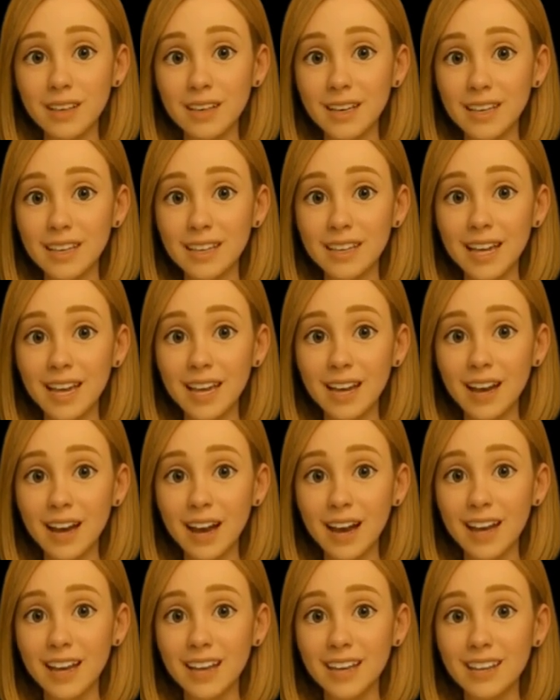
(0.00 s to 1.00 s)
In
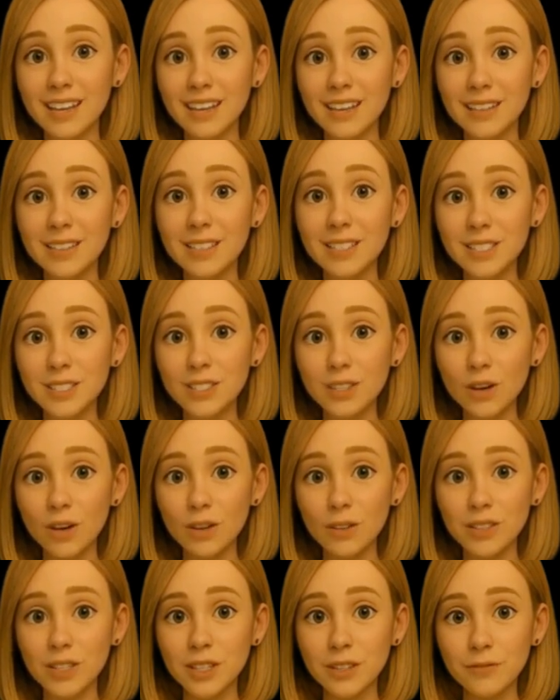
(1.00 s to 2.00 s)
AI, this is
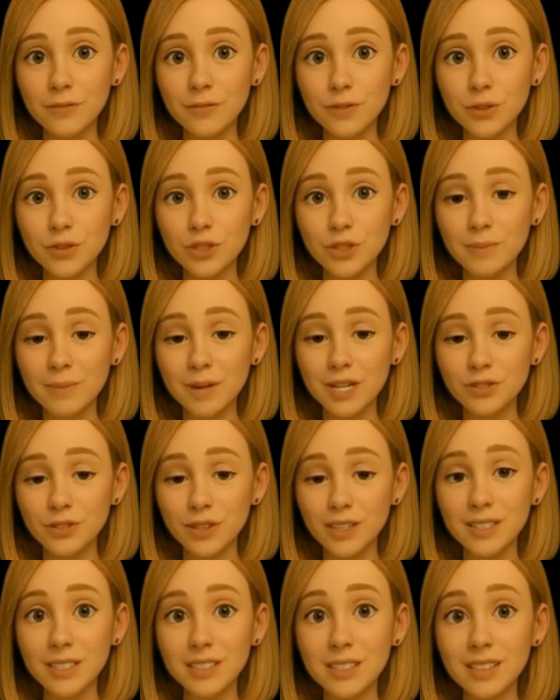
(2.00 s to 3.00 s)
called the confusion
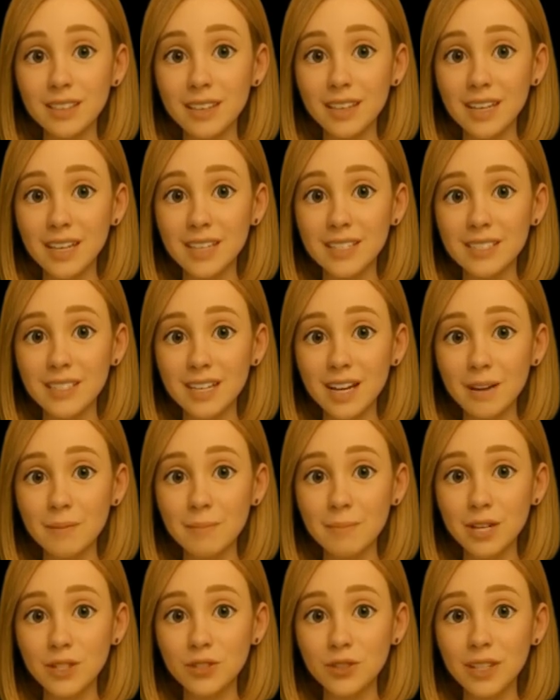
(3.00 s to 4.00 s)
matrix. It's not a
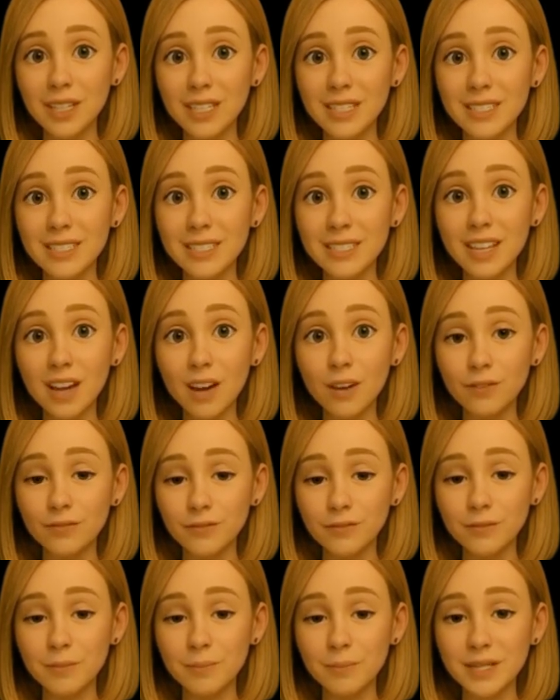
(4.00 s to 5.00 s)
metric
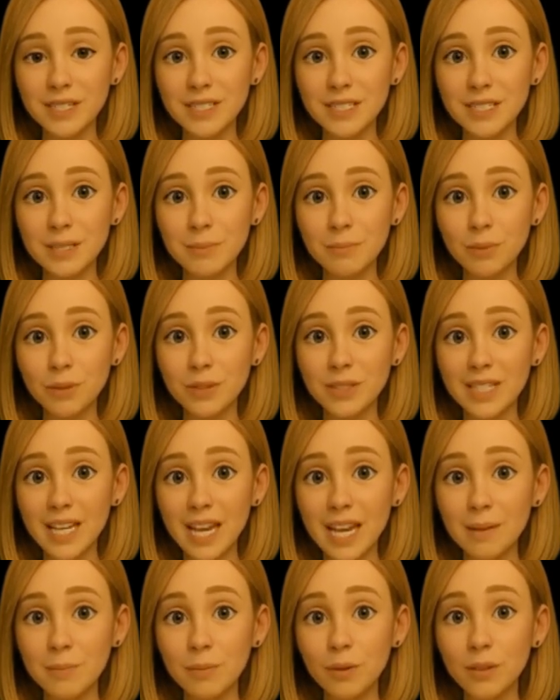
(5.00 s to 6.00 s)
itself, but a simple
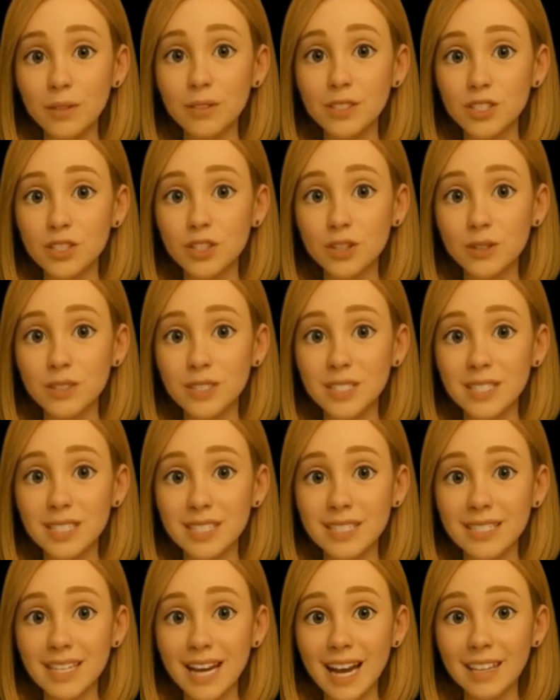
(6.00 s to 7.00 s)
table that shows us
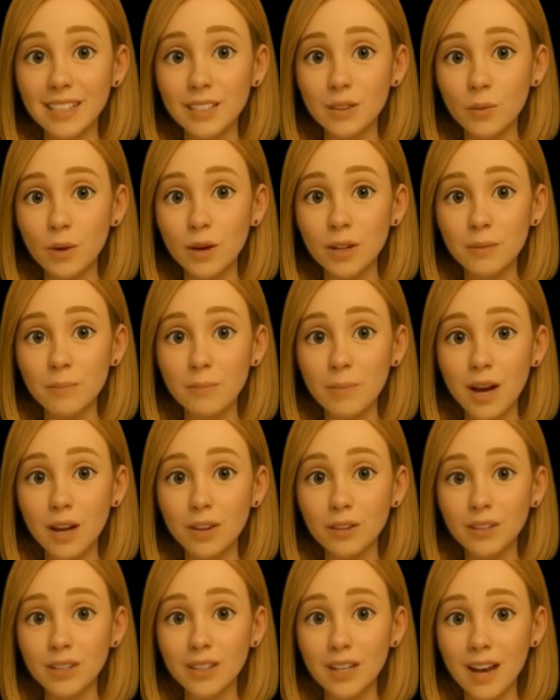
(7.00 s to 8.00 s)
exactly where the
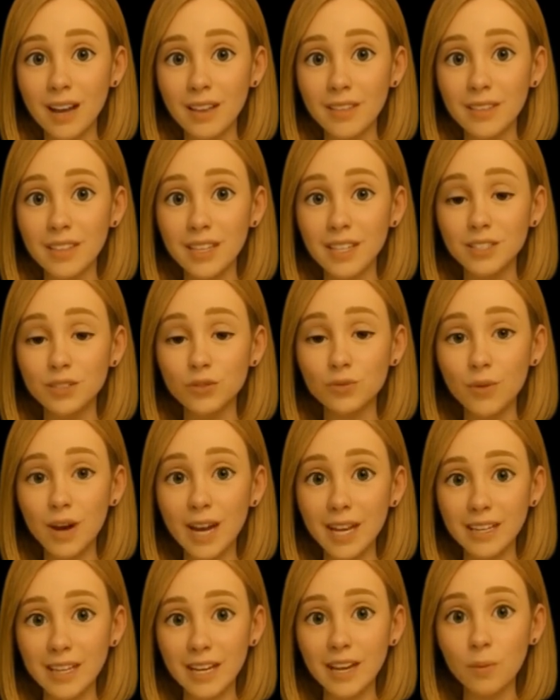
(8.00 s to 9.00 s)
model got things
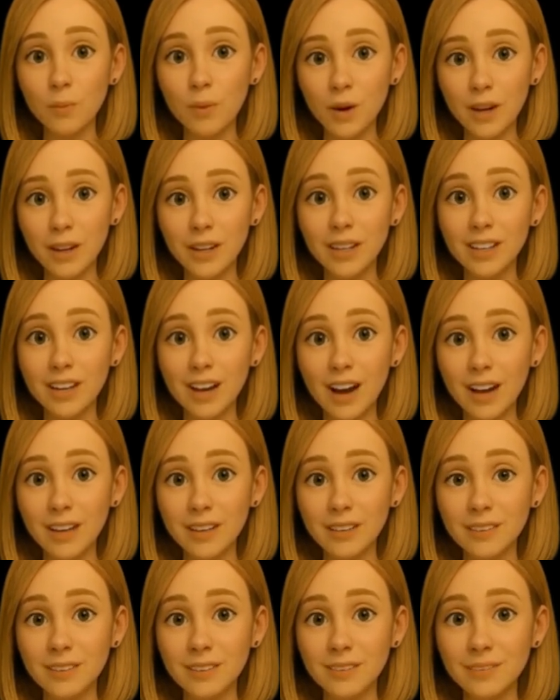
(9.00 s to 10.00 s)
right and where it got,
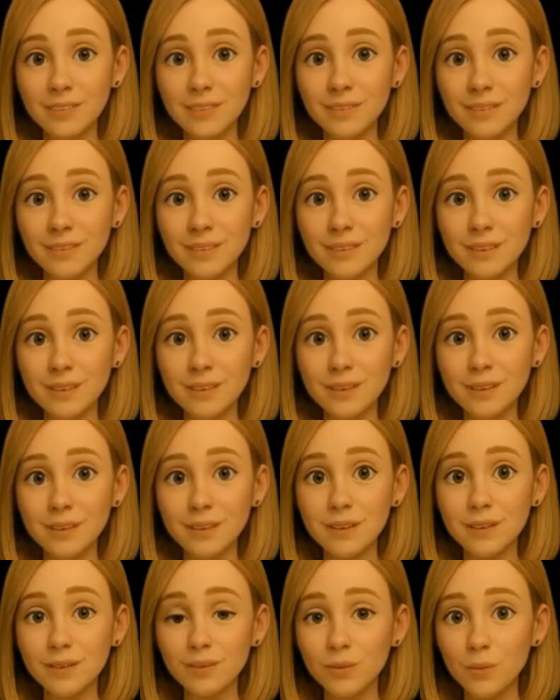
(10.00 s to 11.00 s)

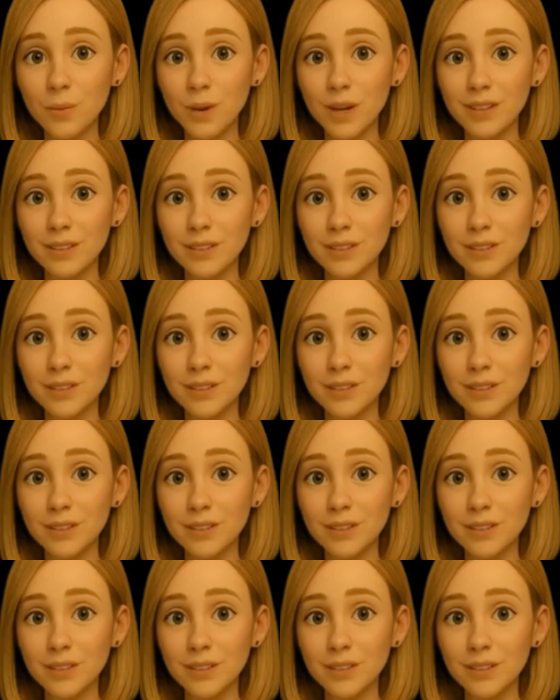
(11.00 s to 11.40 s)
well,